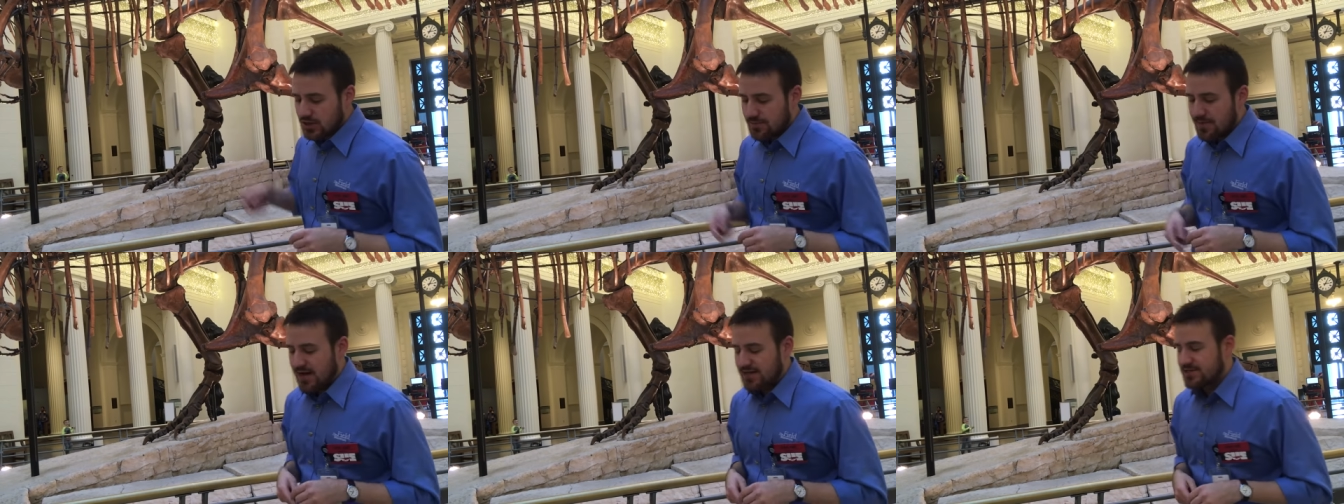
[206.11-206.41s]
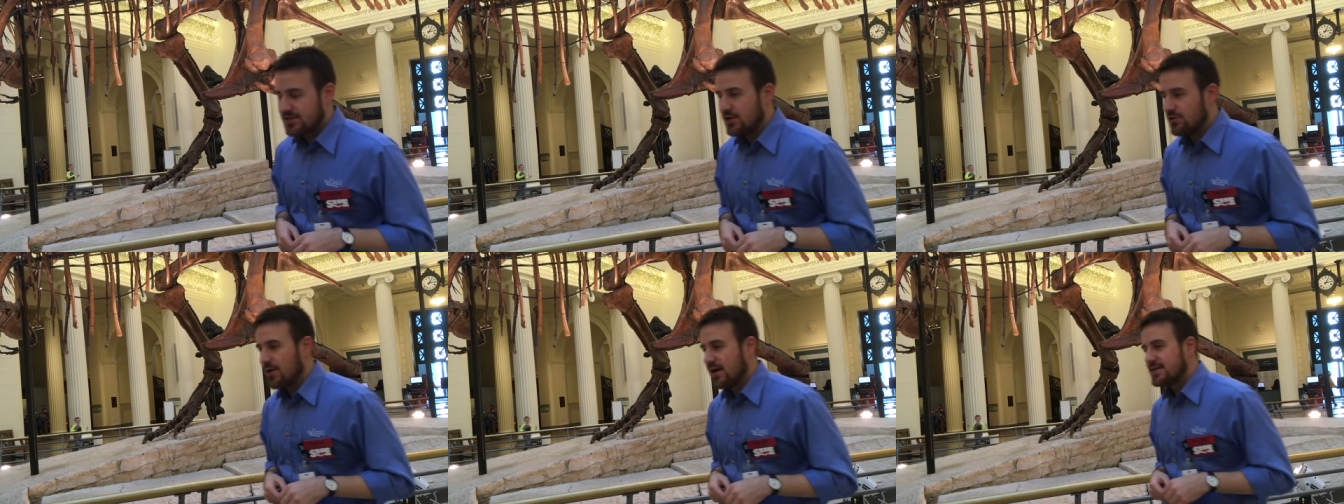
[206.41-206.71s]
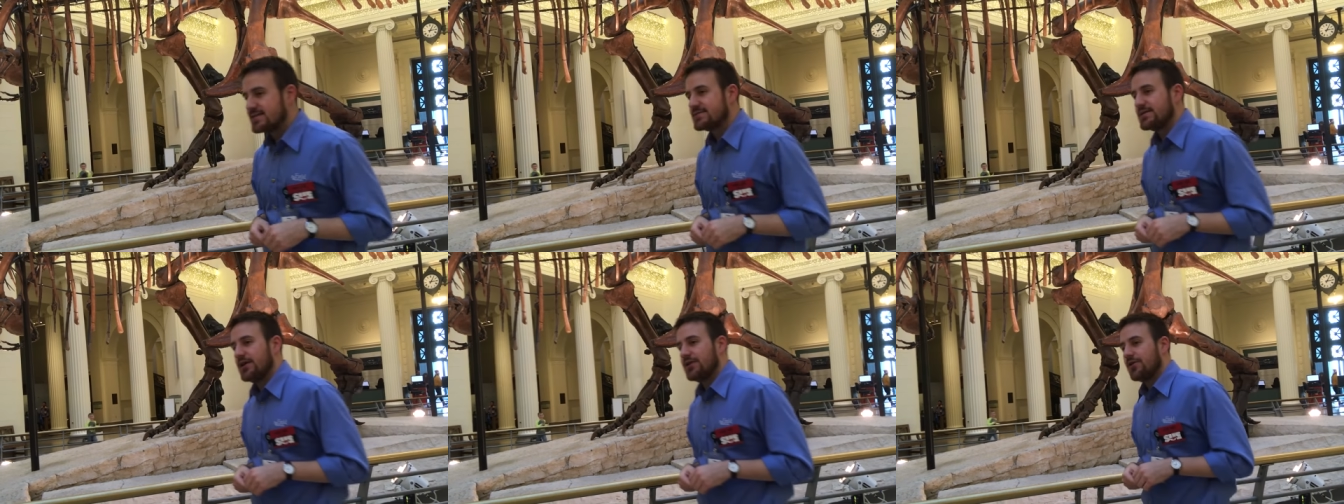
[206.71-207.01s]
took about 2
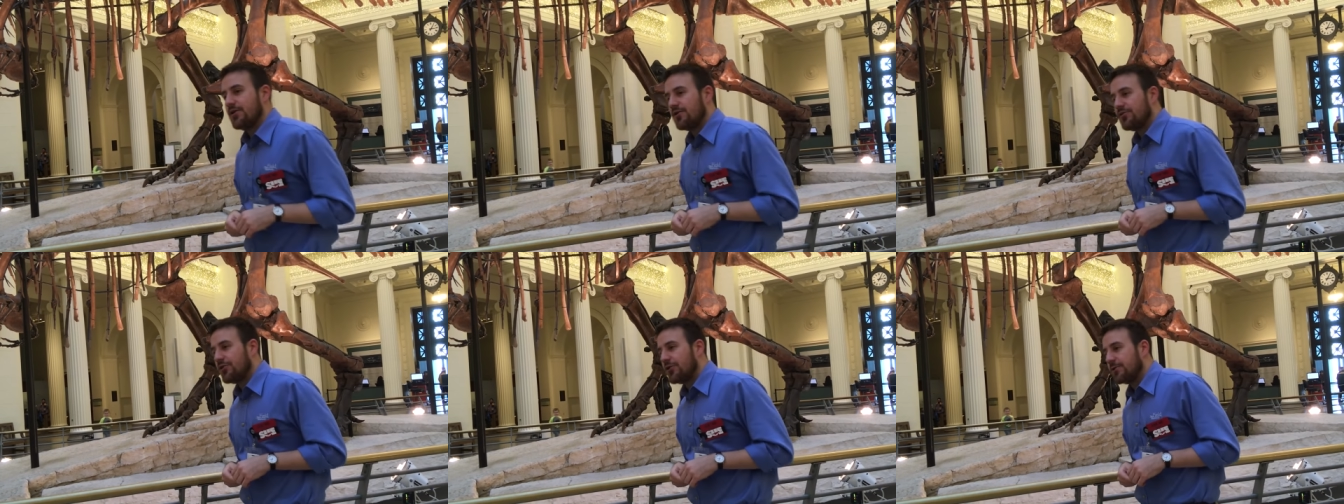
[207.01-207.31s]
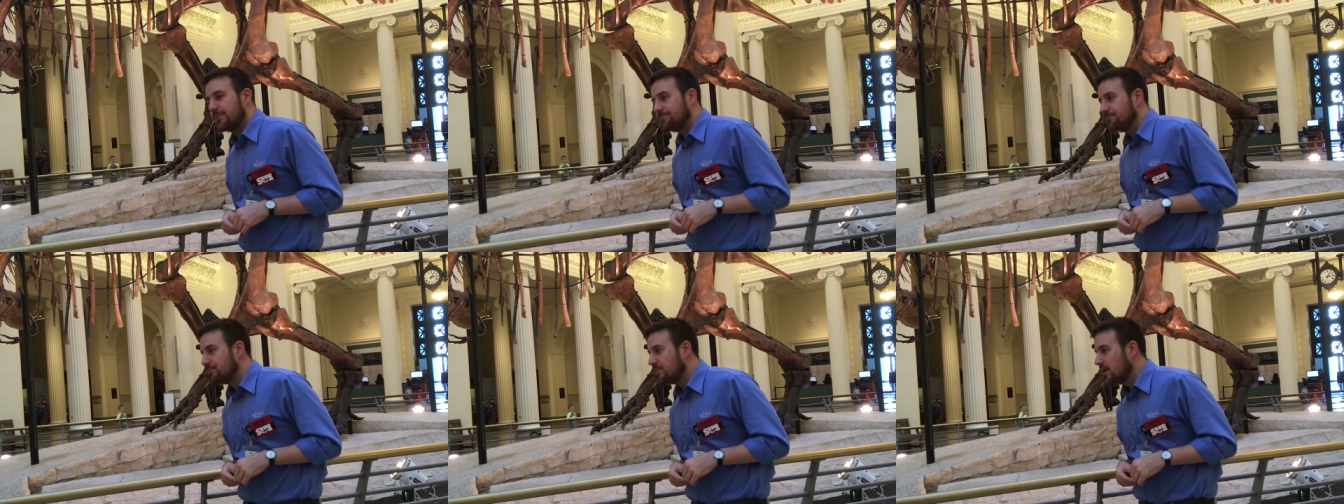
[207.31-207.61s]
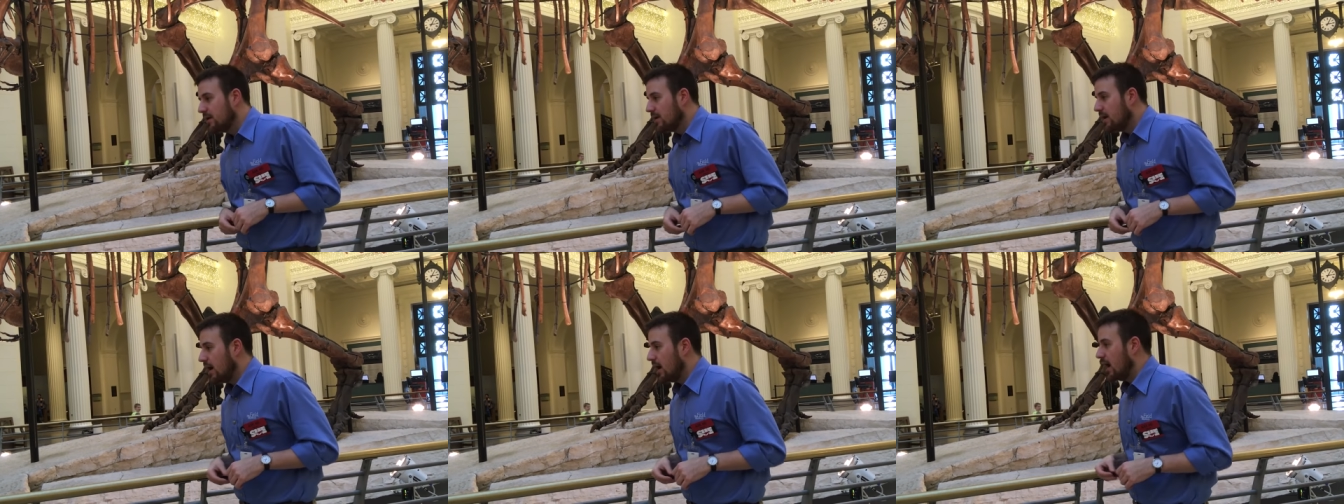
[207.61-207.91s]
weeks to unearth her.
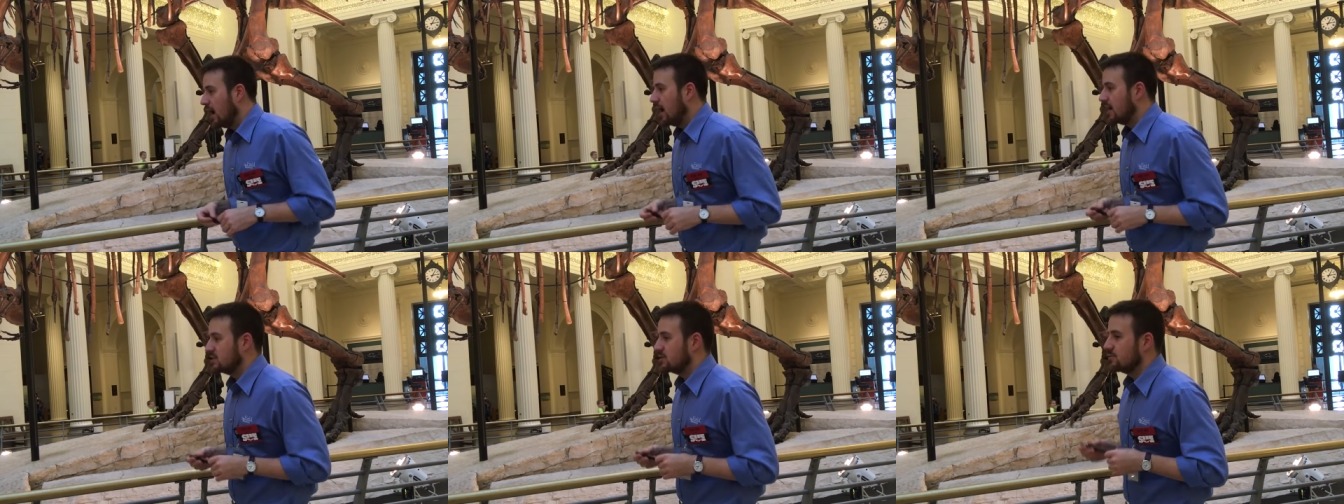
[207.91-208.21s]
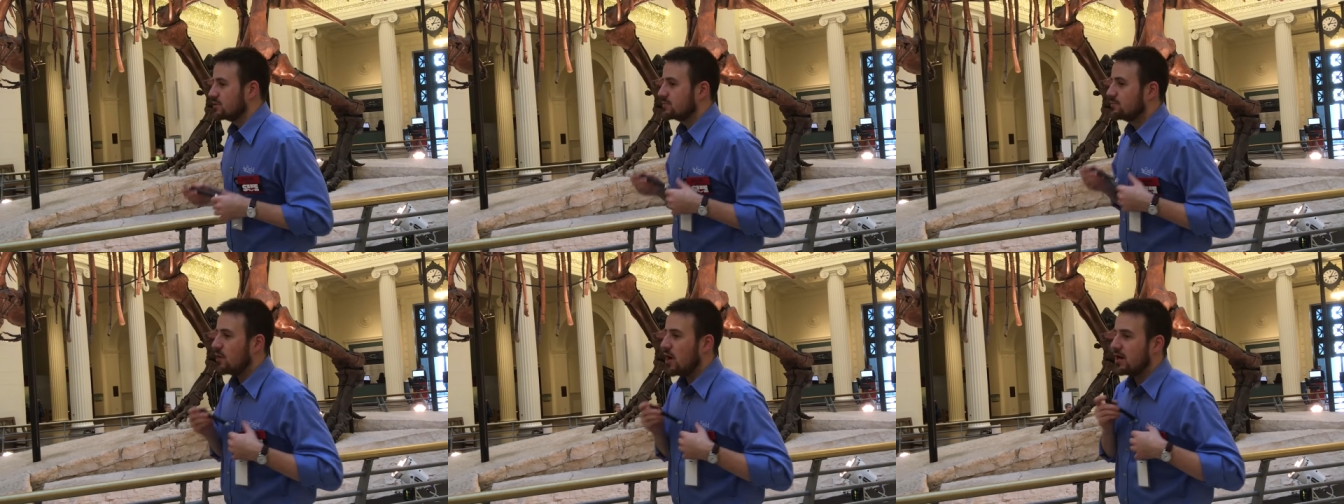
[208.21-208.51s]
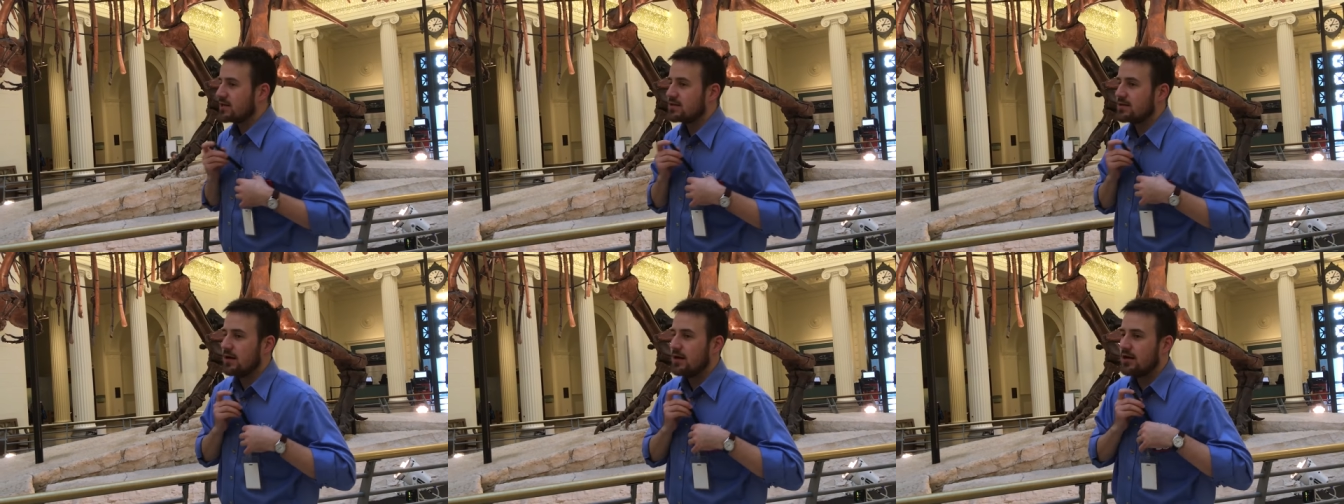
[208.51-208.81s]
She was
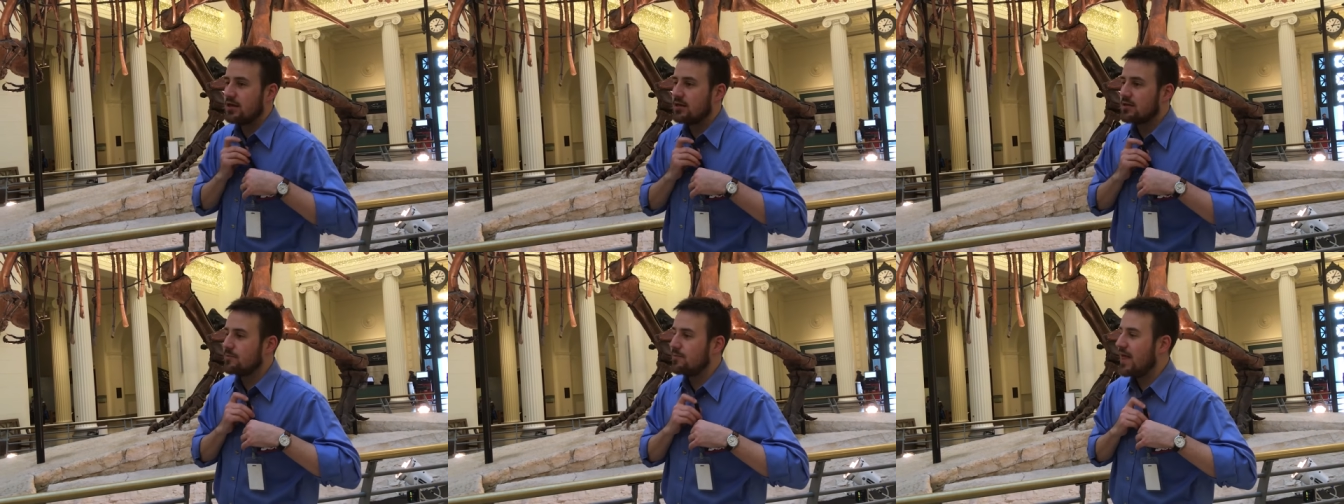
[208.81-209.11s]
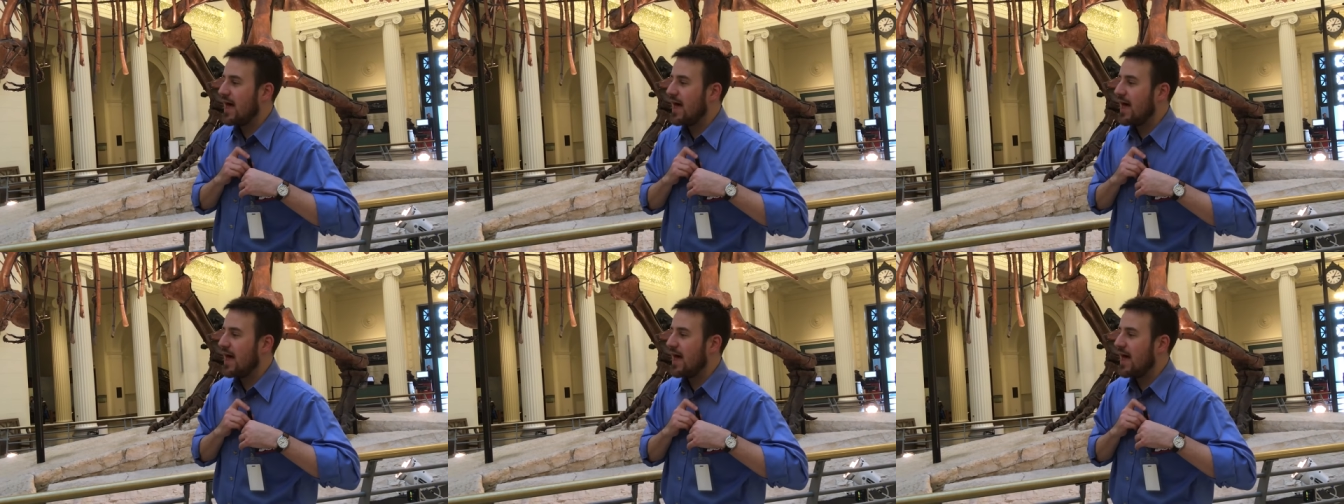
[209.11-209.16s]
brought to the